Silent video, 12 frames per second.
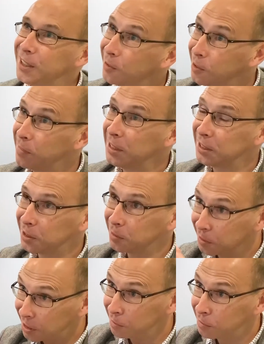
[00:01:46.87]
You want to make
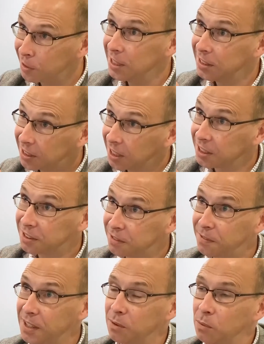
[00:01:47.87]
sure that it really
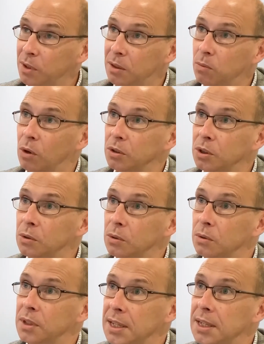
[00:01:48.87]
does fit with what
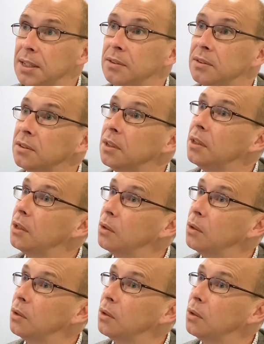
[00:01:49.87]
your needs,